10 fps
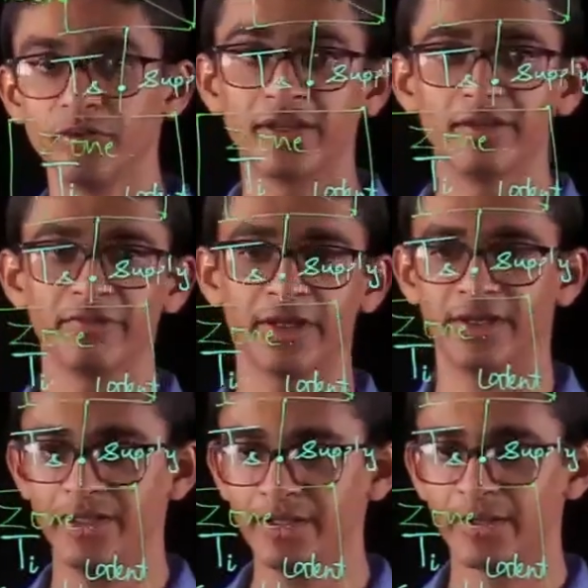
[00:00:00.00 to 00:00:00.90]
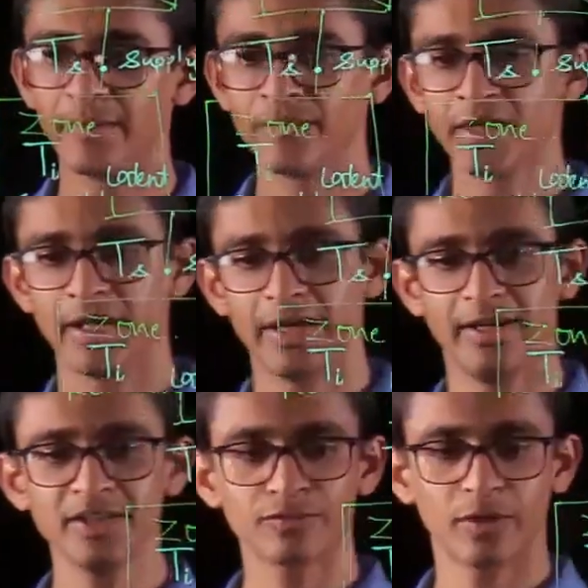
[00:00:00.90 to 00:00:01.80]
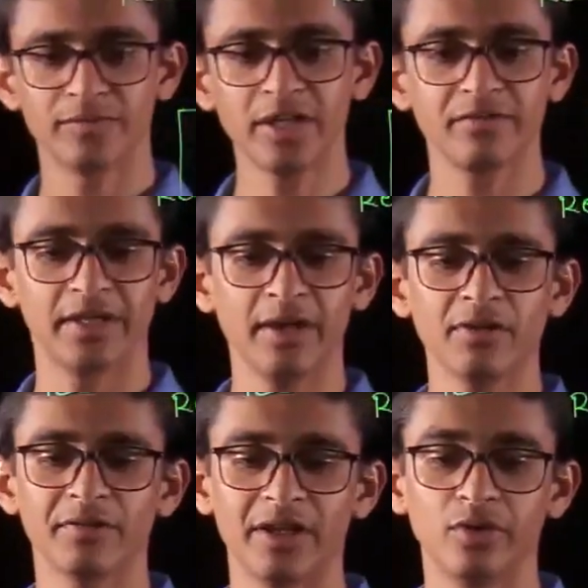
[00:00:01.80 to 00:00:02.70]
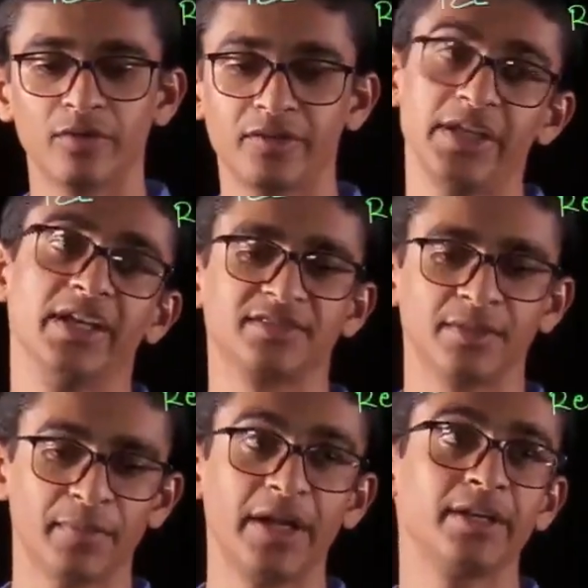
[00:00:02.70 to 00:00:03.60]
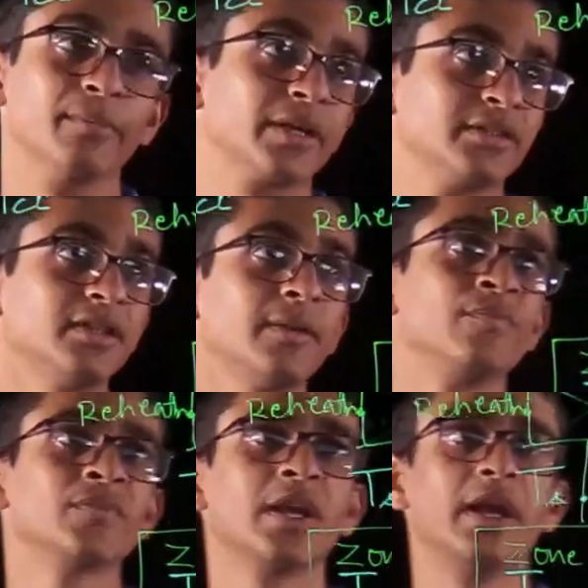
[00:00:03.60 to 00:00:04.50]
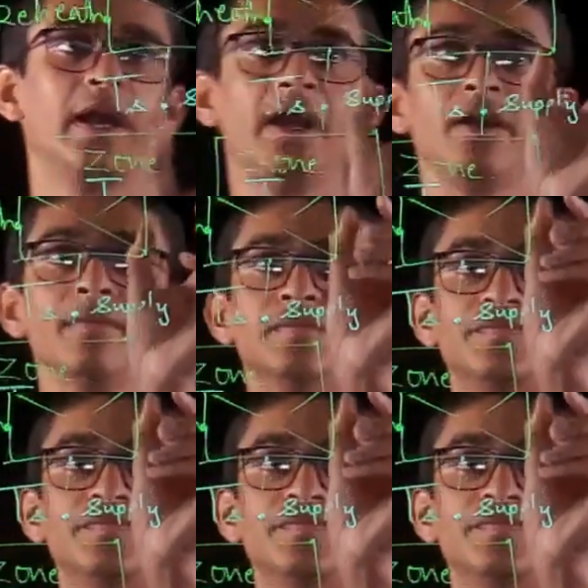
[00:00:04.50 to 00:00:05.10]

degree Fahrenheit, and hence from that we have a value of TS, supply temperature, and